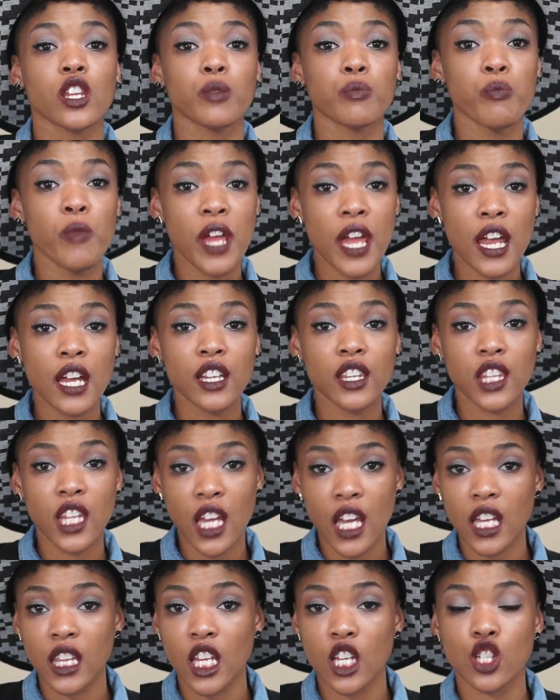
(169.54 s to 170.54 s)
The main
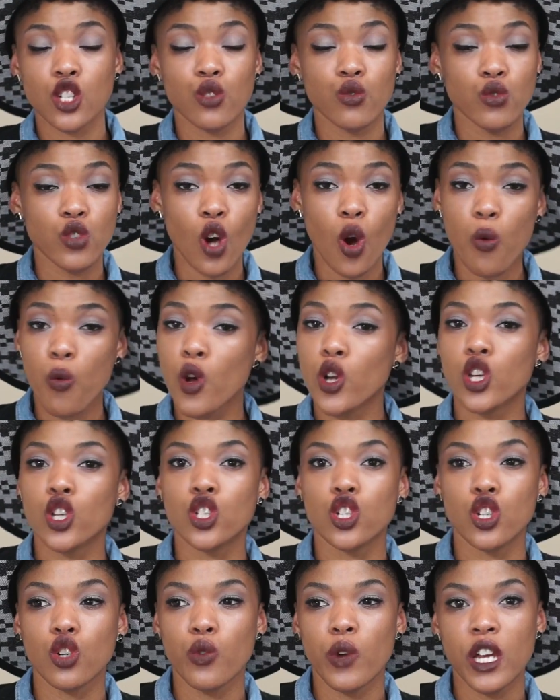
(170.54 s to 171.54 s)
thing that you don't want
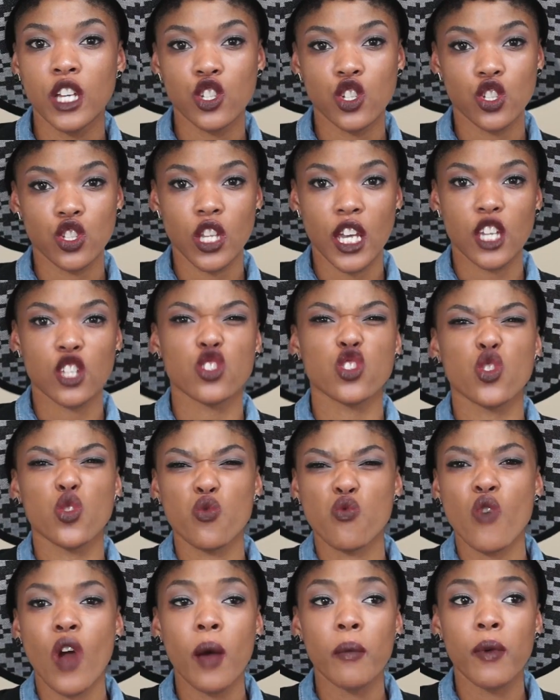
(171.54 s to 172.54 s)
to do is just
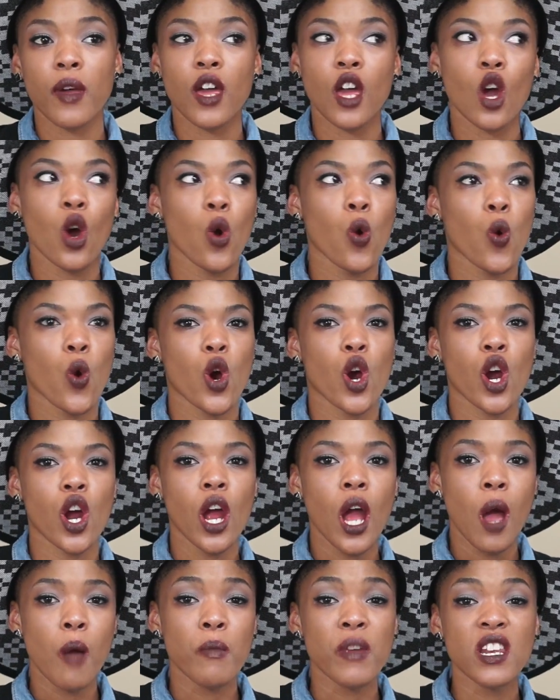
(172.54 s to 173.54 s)
scrub it
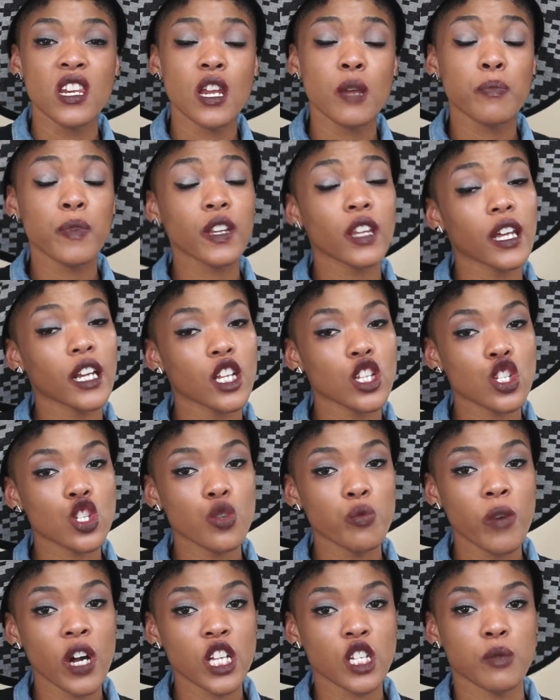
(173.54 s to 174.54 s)
or manipulate it
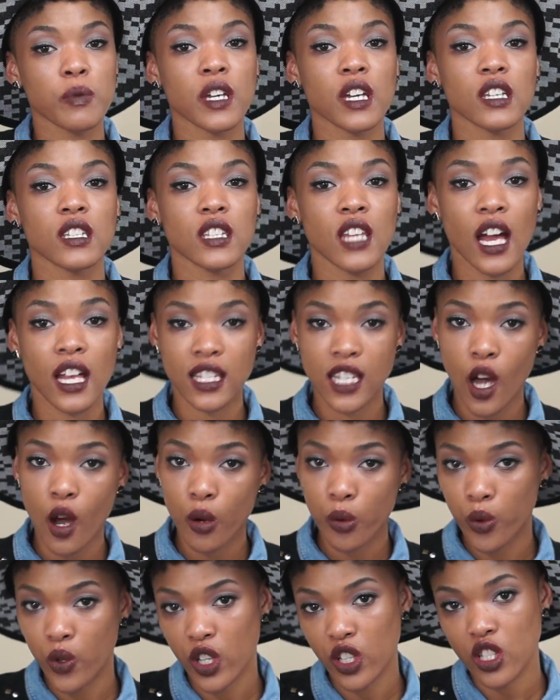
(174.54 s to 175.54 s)
too much, because that's
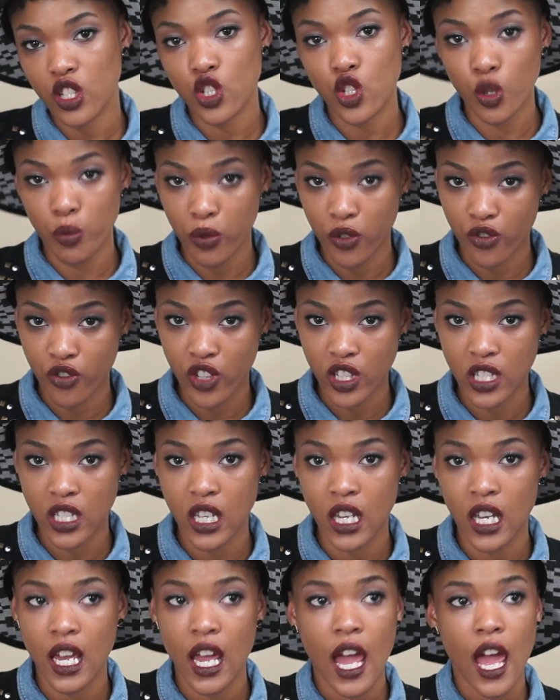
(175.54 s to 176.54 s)
how it will get super
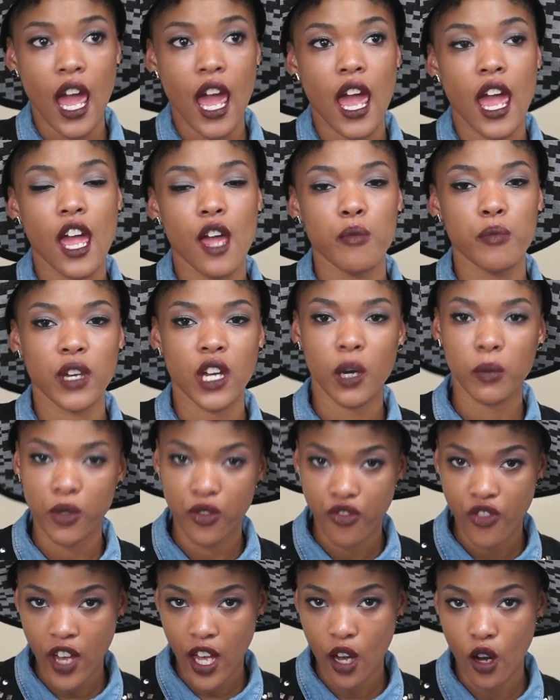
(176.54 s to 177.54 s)
frizzy and become
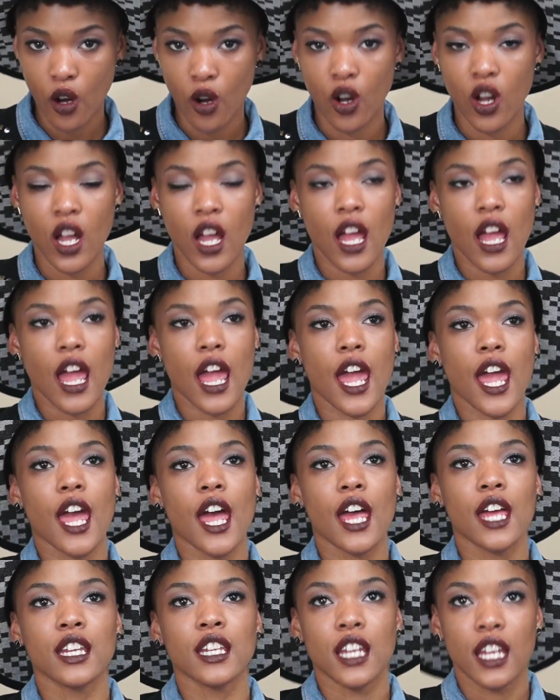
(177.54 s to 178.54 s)
a fail.
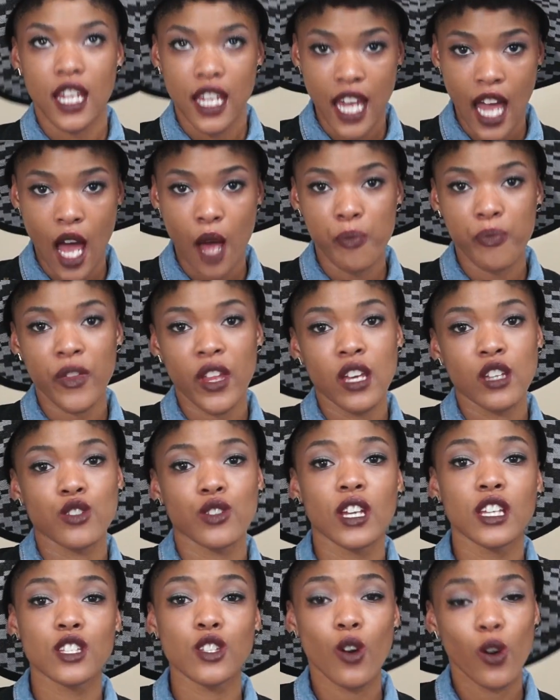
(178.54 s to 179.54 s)
And yeah,
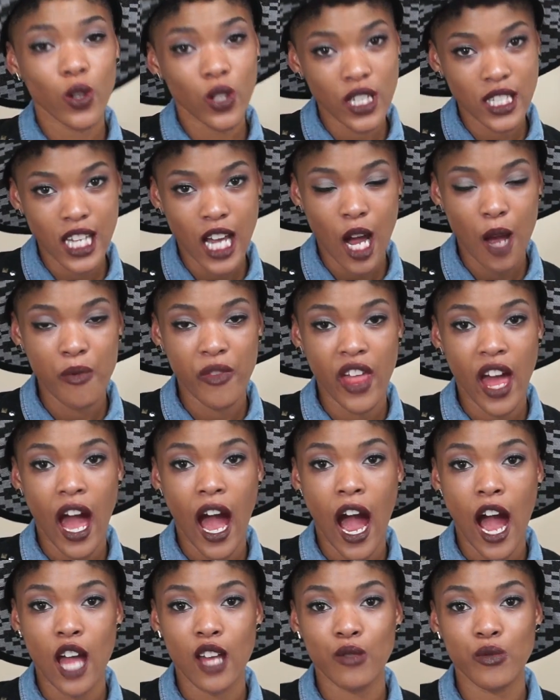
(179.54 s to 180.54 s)
so that's the only time
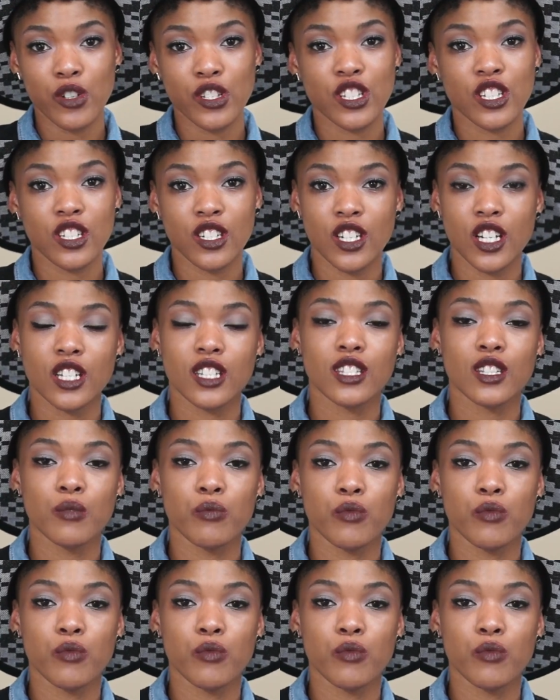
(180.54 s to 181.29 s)
that I would suggest